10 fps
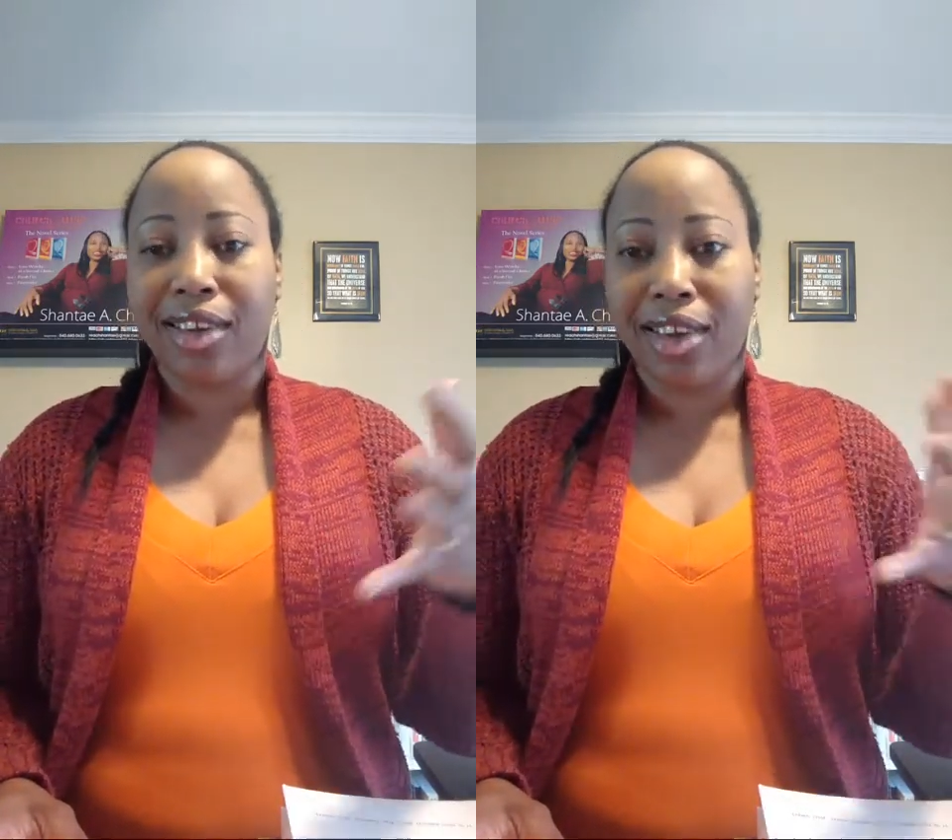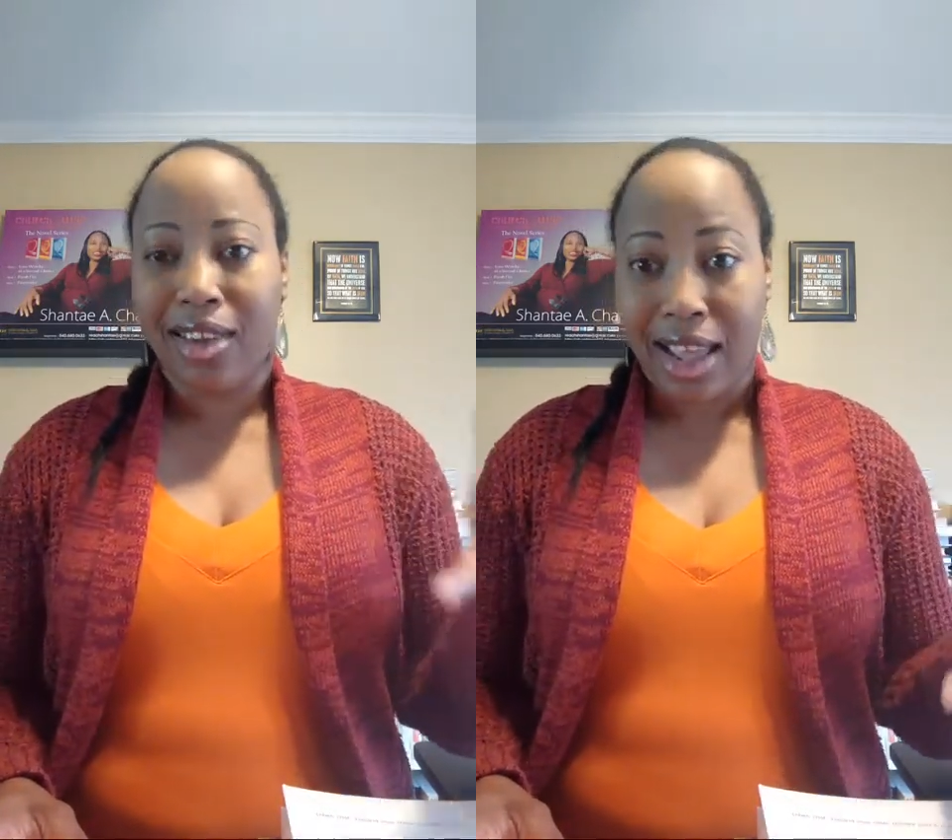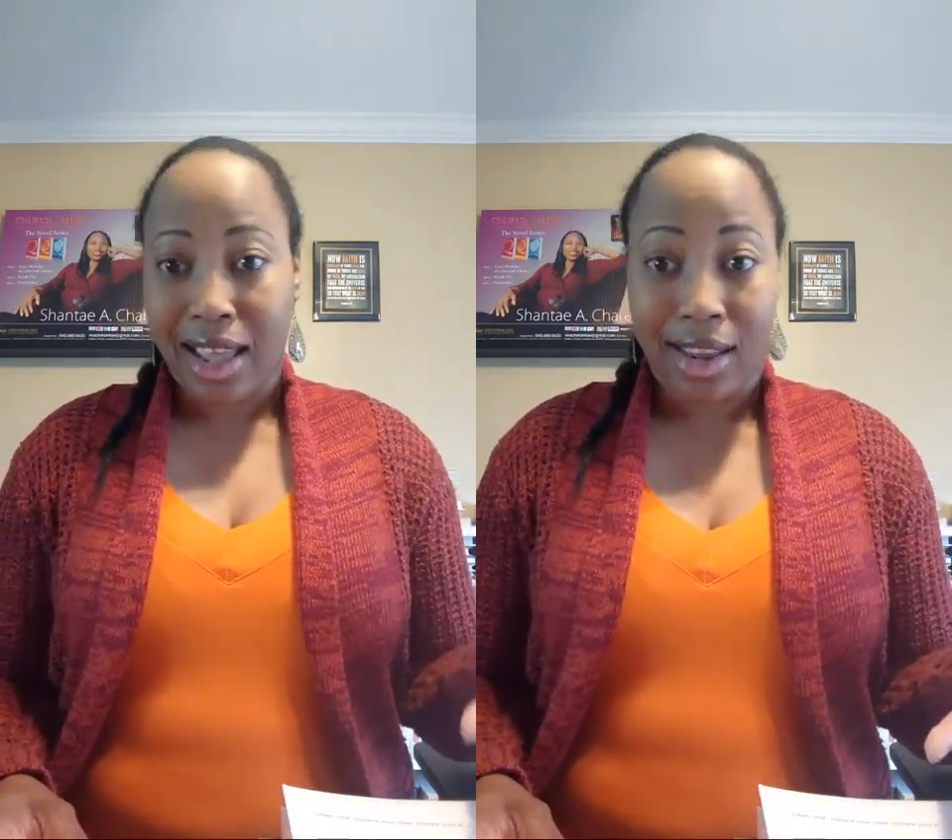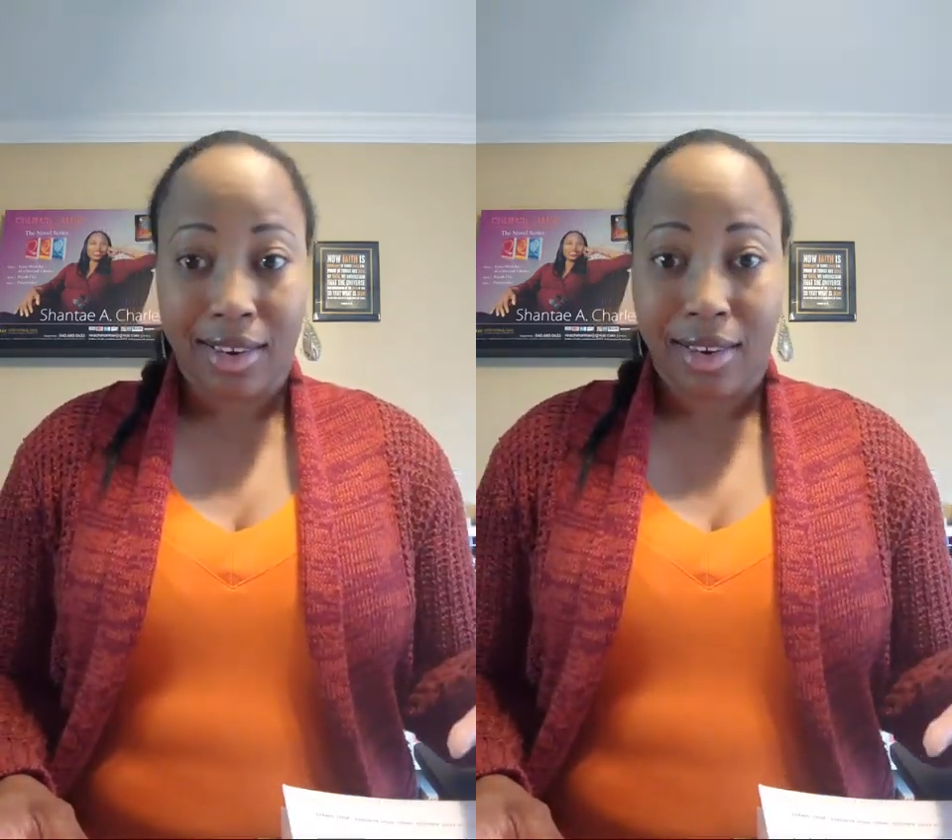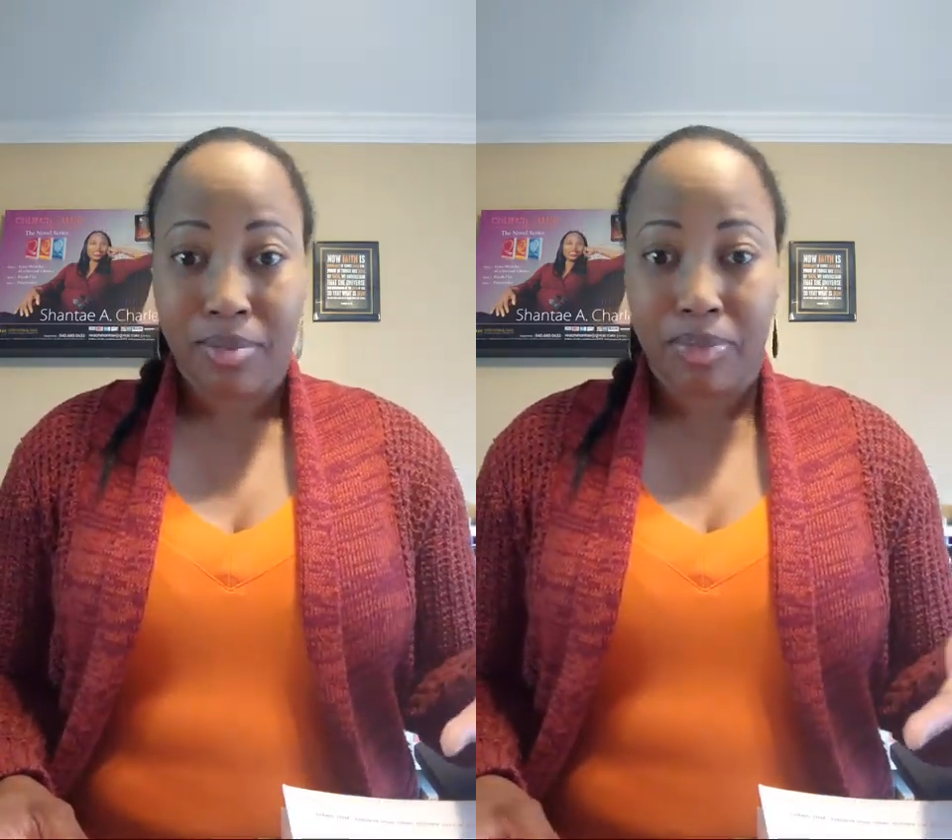to
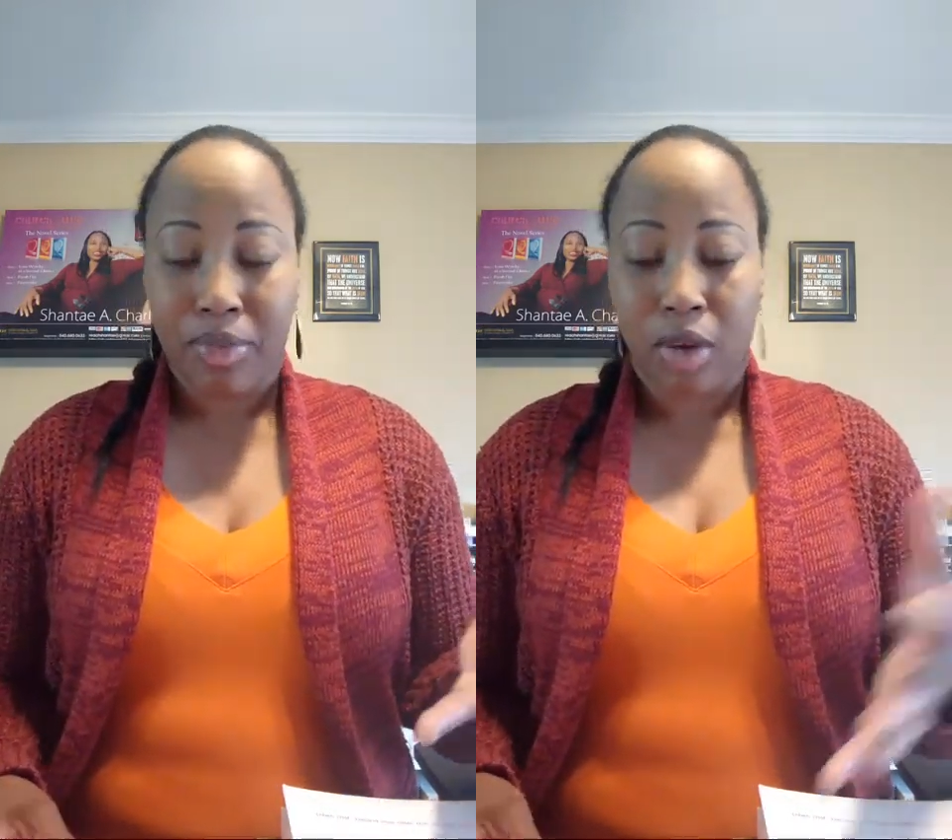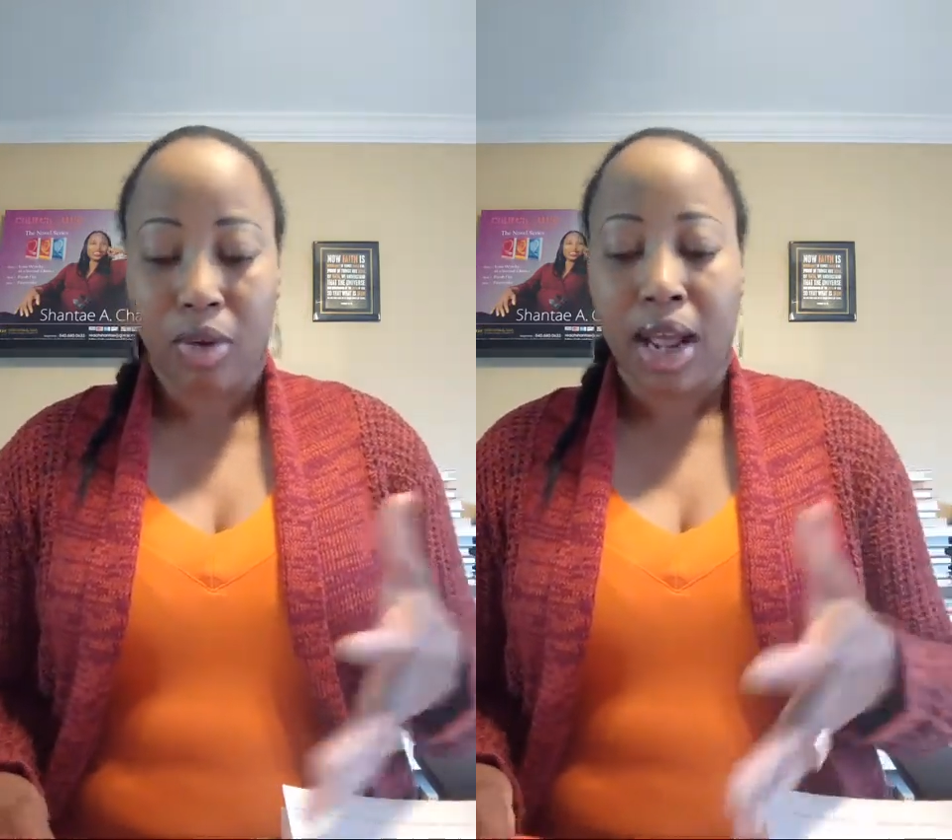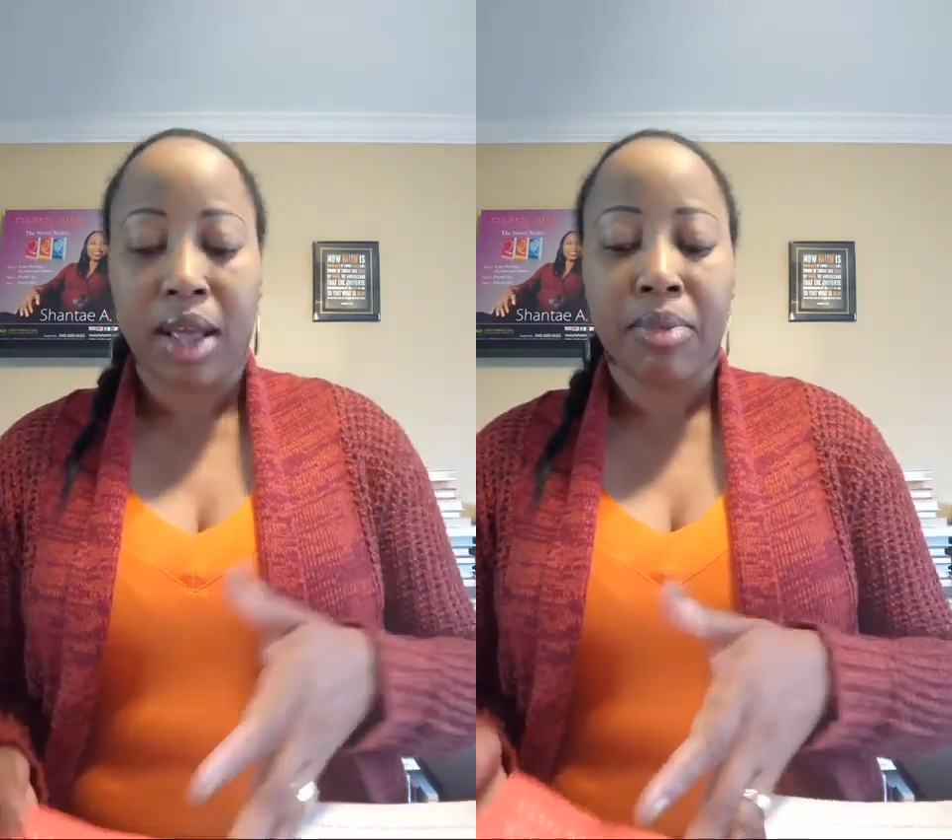date. All right.